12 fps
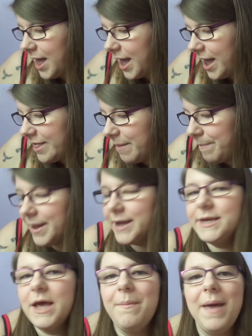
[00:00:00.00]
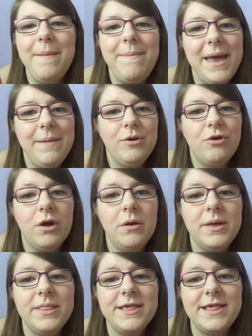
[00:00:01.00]
I then picked up a baby grow
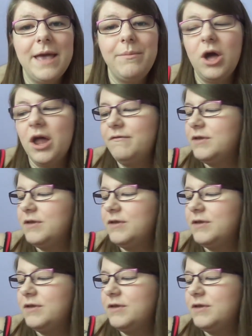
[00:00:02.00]
in the same kind